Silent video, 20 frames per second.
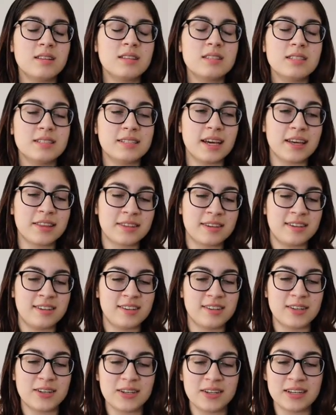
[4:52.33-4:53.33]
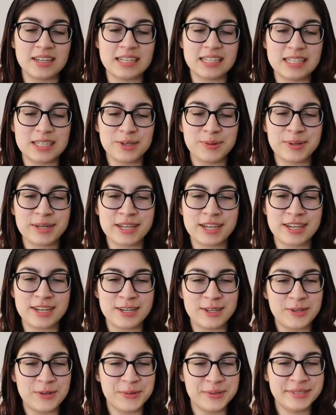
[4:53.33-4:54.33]
The death cure. Here we
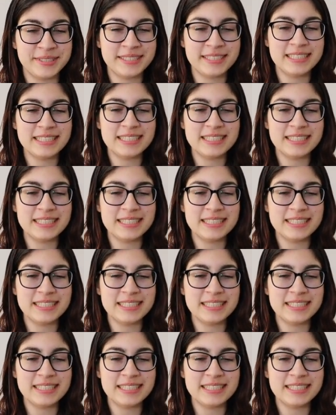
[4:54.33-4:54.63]
go.